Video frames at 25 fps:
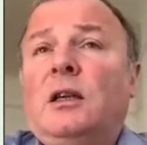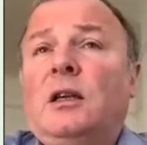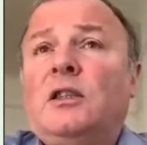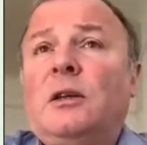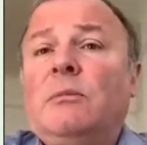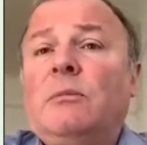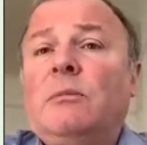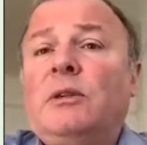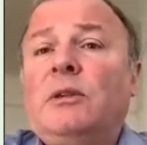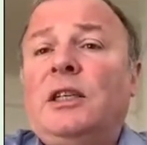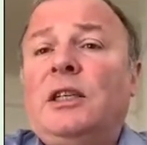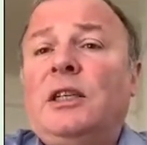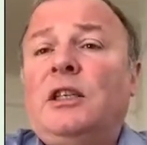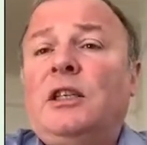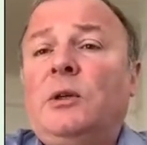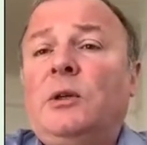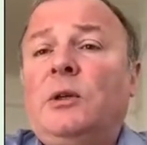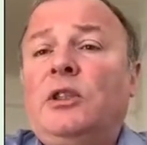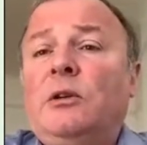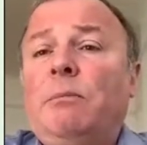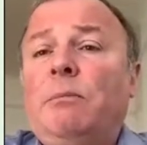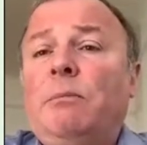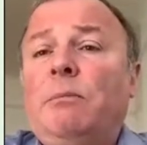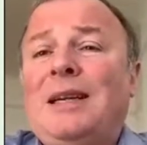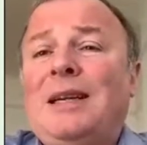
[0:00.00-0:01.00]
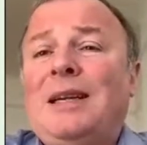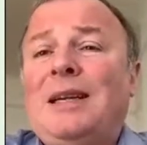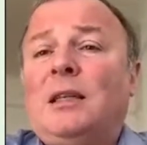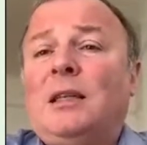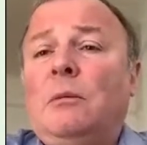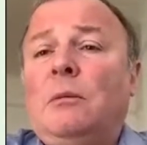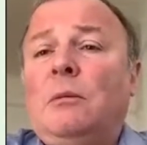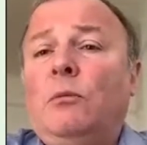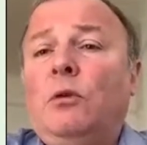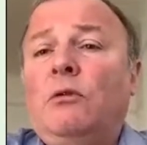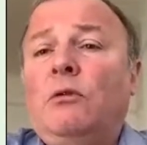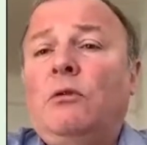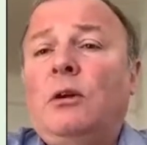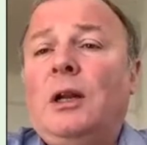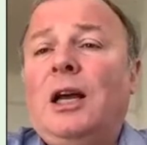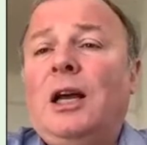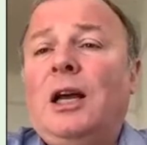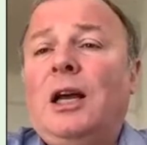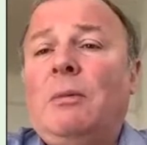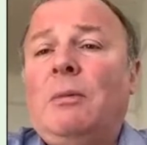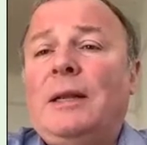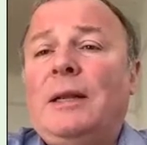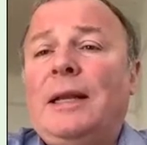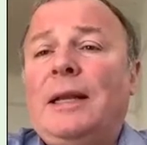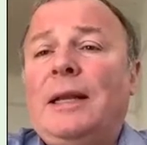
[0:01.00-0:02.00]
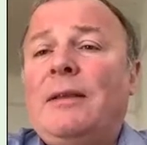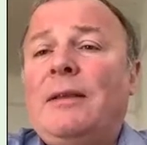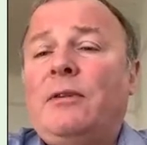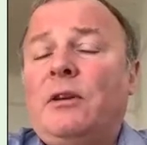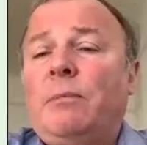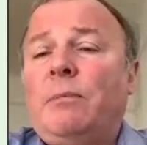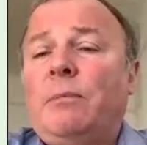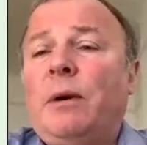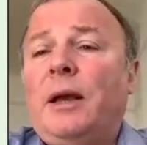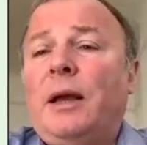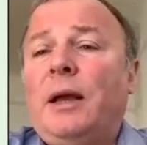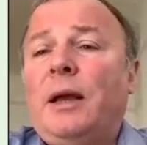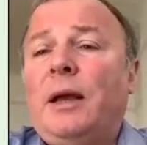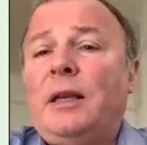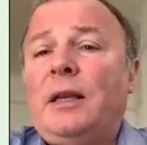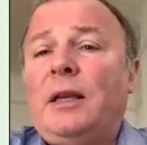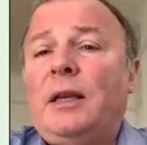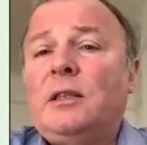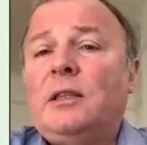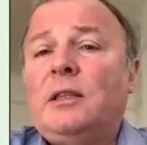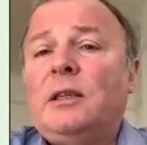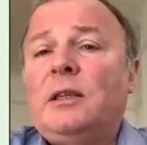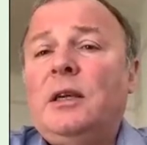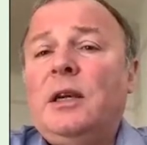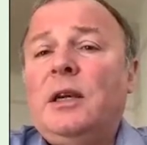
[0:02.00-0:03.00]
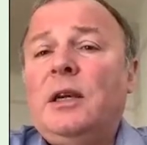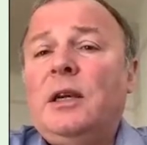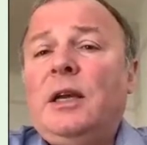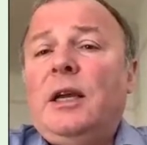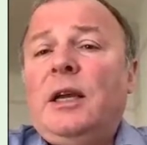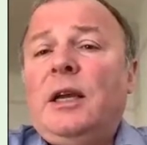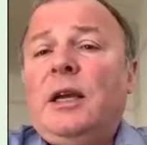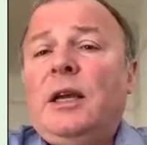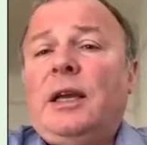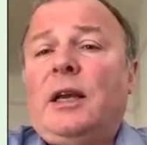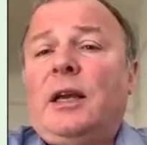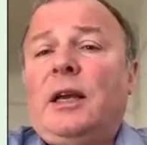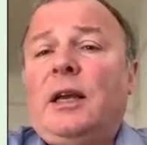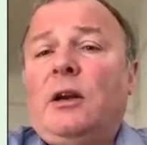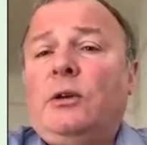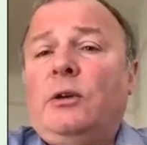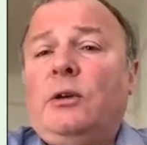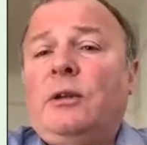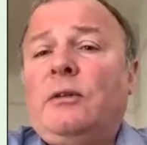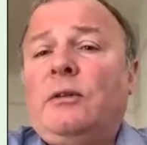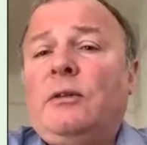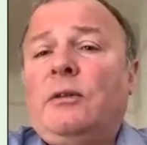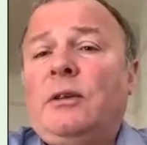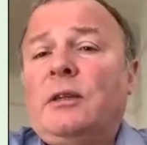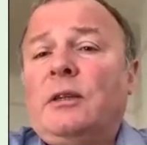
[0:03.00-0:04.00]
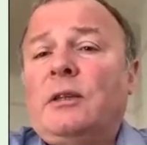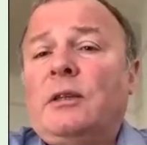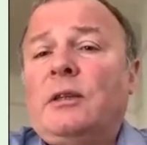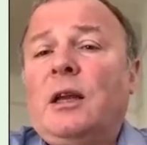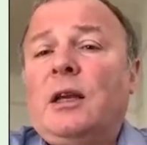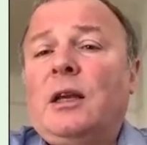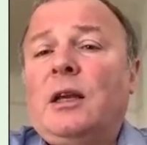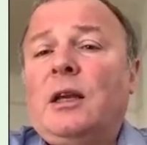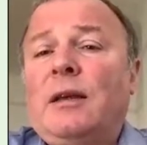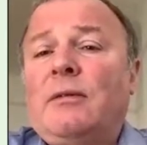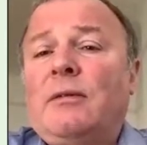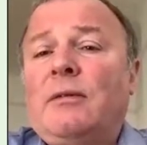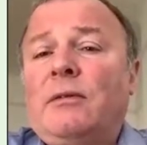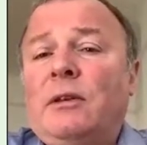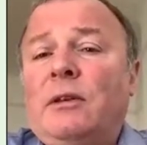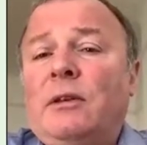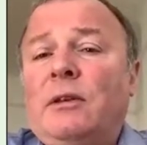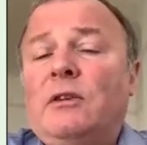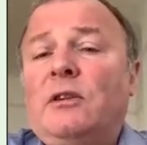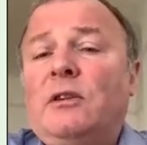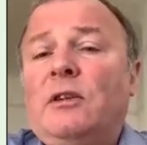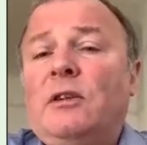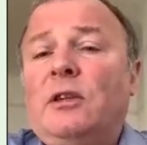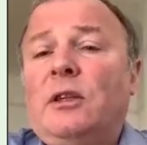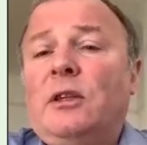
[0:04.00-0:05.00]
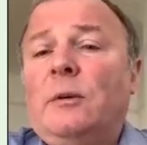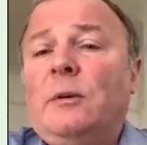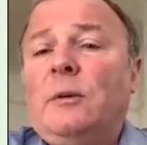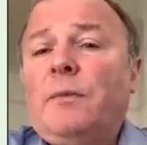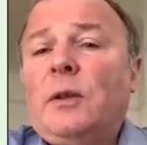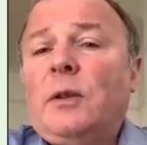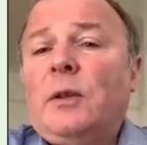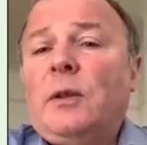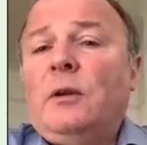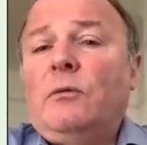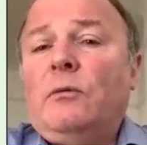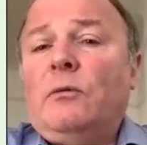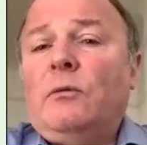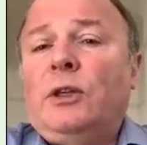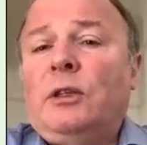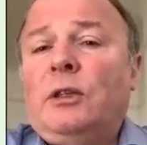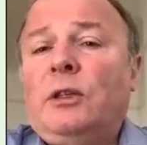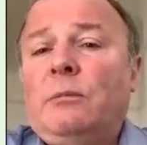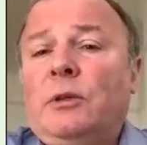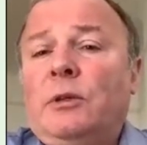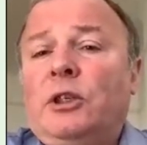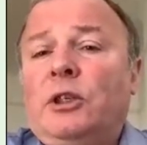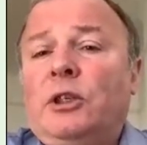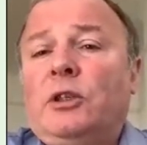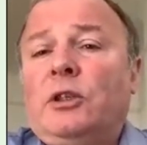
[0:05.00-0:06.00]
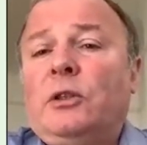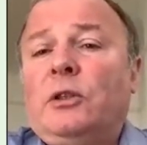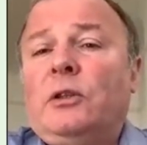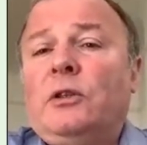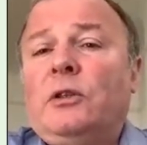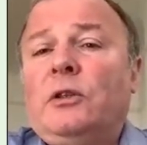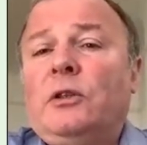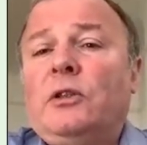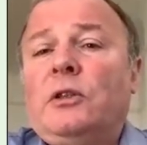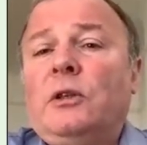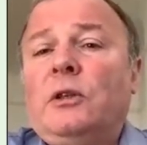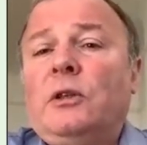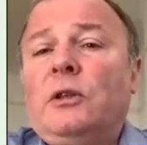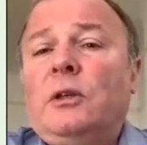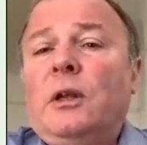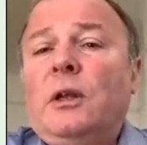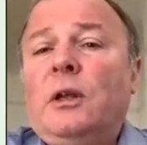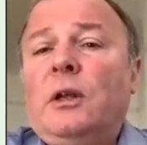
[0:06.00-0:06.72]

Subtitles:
some data which are better and more reliably gathered by HES, including things like ethnicity, readmissions,